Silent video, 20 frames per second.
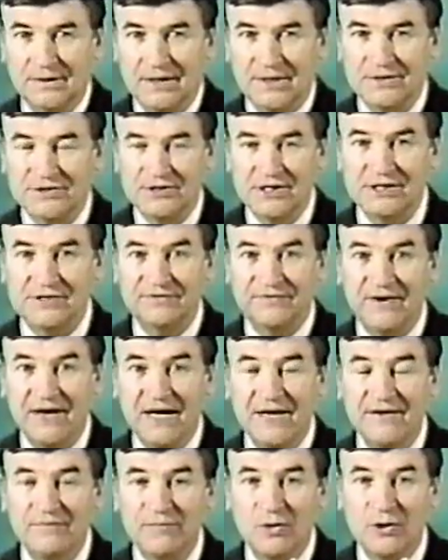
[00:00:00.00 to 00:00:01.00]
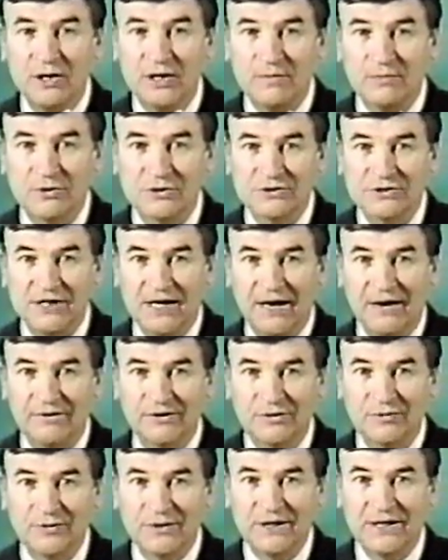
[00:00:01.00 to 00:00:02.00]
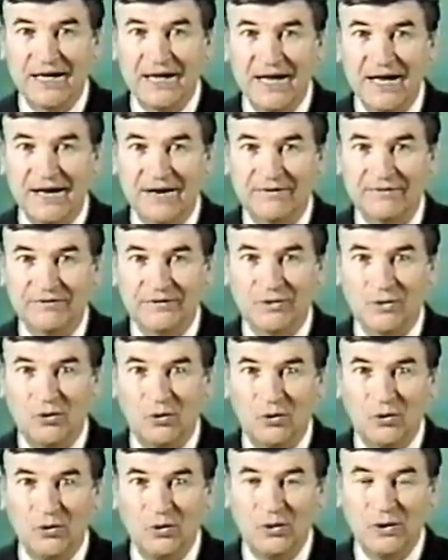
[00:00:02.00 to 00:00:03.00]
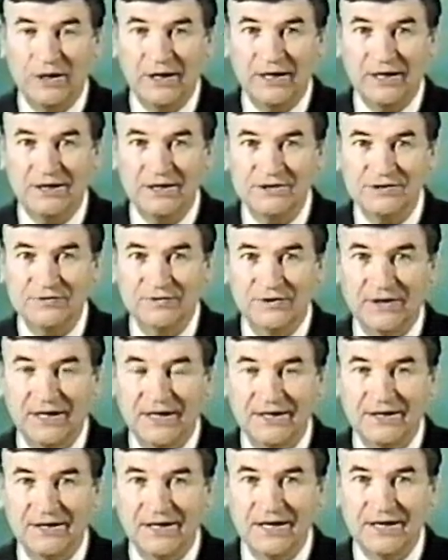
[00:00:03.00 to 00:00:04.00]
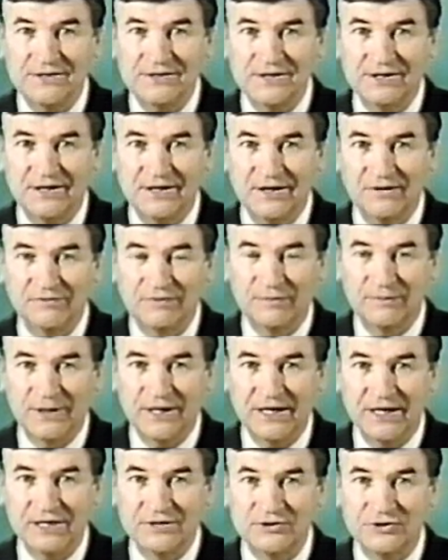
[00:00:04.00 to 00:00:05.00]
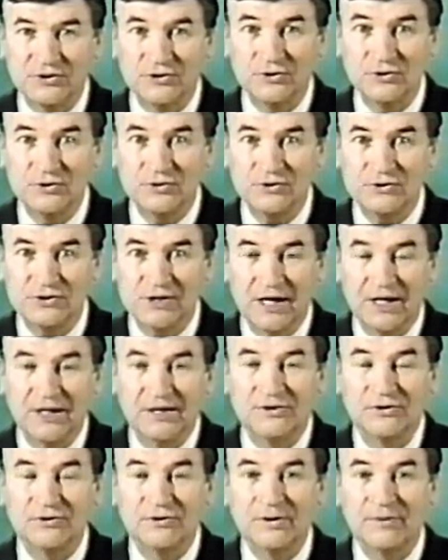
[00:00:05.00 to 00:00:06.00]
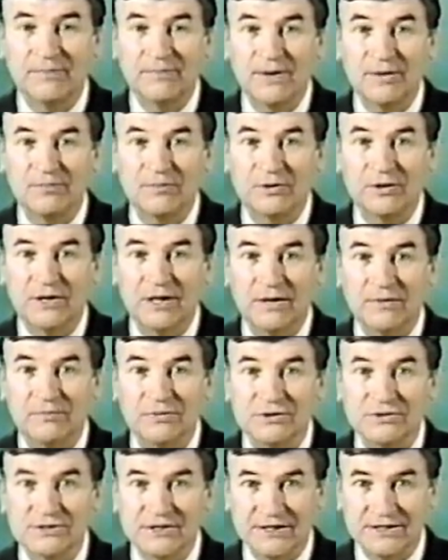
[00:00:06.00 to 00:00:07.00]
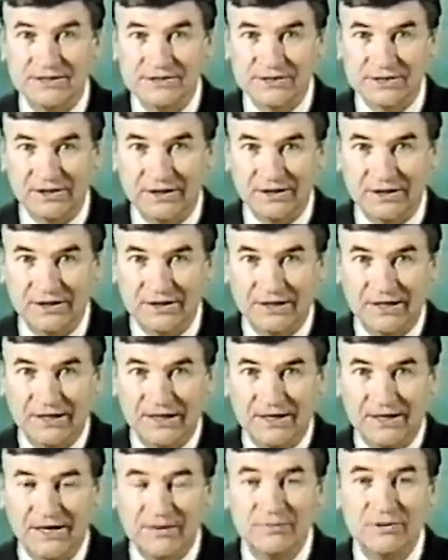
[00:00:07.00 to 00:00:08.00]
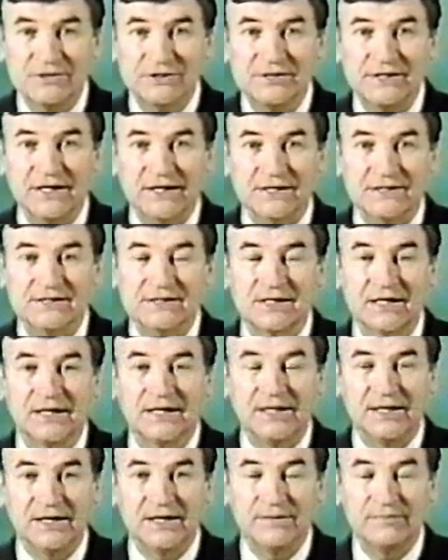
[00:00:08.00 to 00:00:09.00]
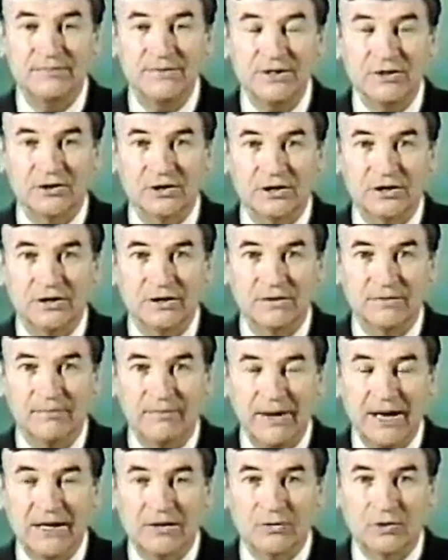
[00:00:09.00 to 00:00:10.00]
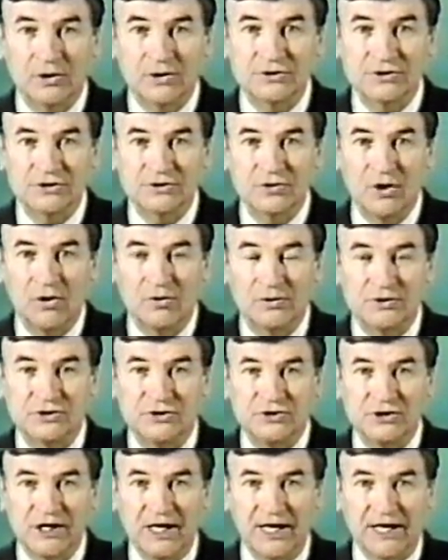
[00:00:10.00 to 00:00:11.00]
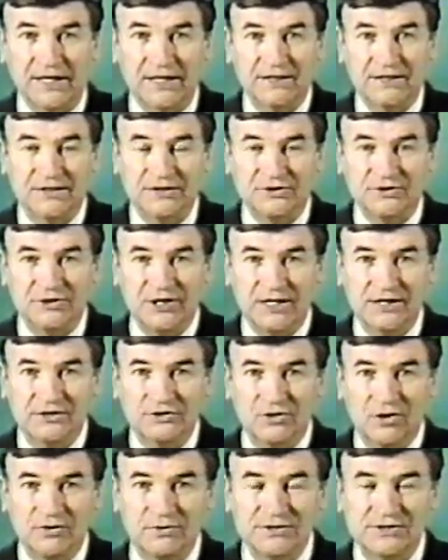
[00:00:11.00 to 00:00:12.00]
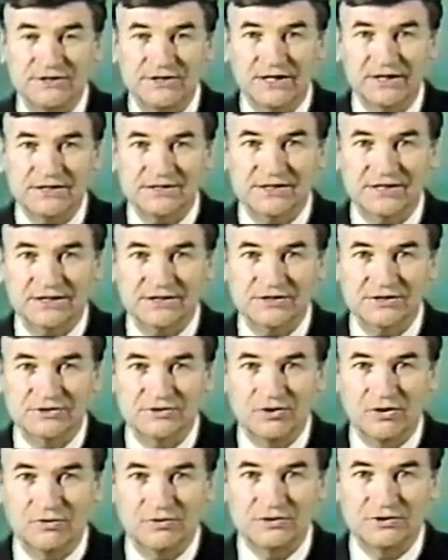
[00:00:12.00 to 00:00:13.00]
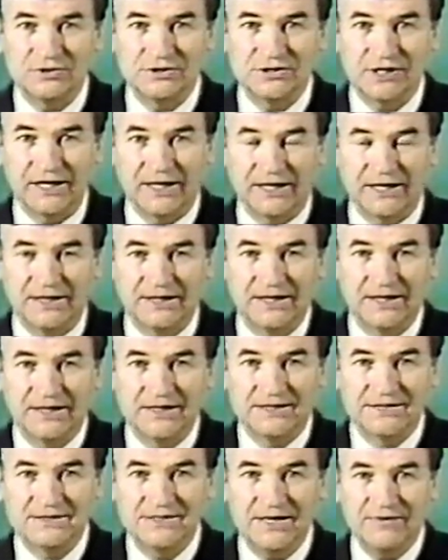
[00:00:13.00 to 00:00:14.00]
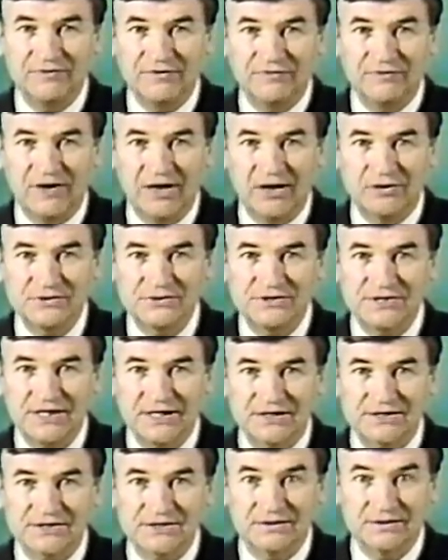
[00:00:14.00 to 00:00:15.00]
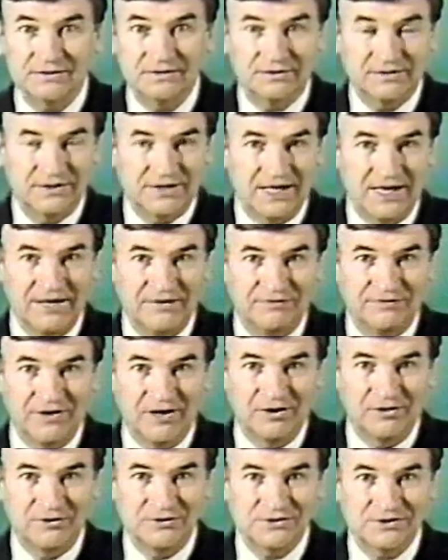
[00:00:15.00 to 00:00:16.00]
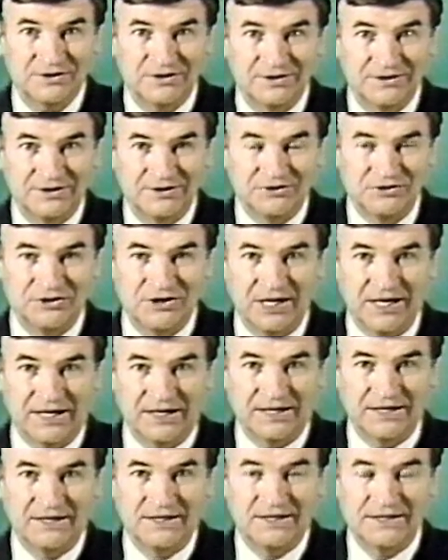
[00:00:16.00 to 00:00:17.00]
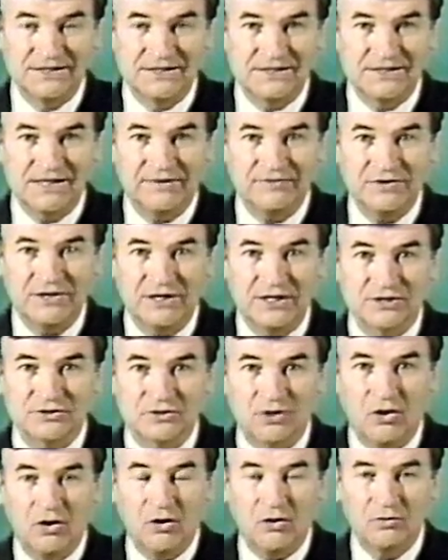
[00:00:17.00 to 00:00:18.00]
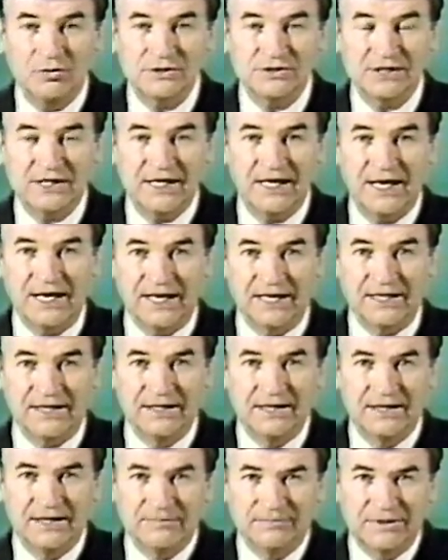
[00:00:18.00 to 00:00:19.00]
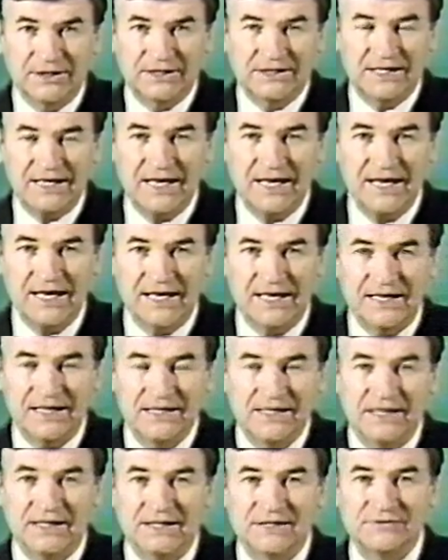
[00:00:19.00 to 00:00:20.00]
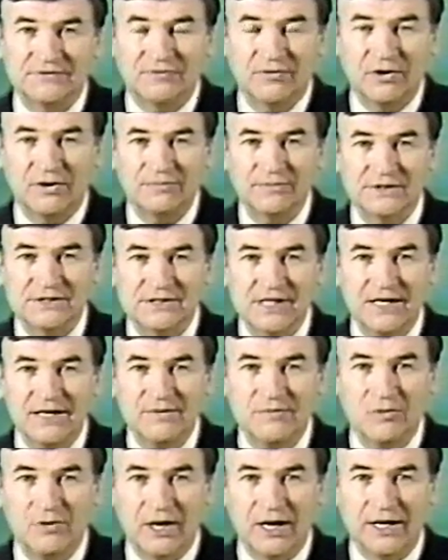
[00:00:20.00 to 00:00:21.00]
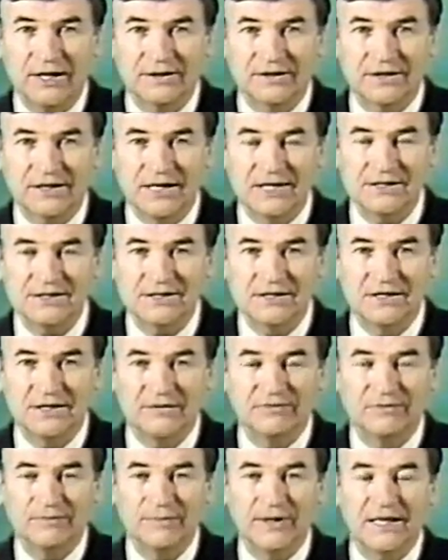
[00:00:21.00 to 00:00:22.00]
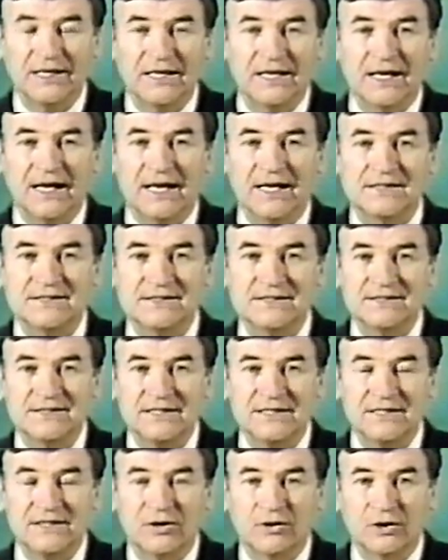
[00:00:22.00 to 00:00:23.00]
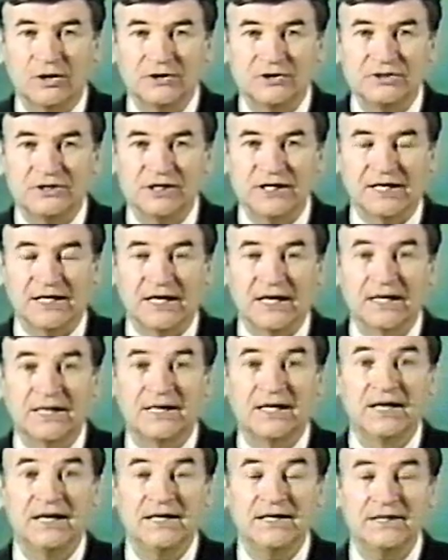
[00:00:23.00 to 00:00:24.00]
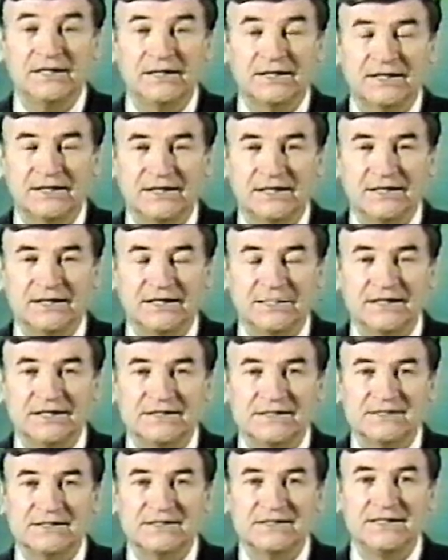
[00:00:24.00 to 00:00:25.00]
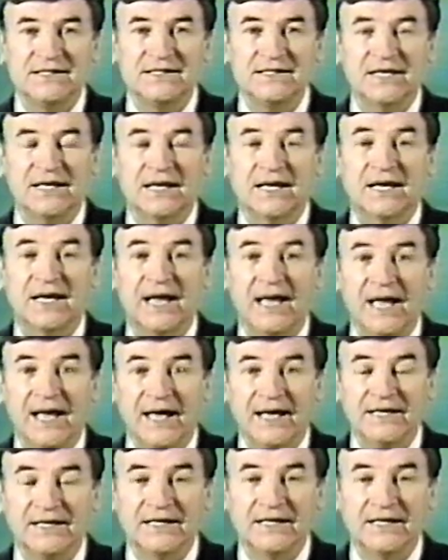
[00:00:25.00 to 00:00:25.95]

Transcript: Just 5 more numbers now, and we have the whole English phonetic consonant alphabet as used to remember numbers easier. Number 6 in a mirror backwards is always J. J is always 6. 6 is always J. 7 follows 6. K follows J. 7 is always K. But K is formed the same way in the consonant alphabet as C or G. K, kidney. C, cat.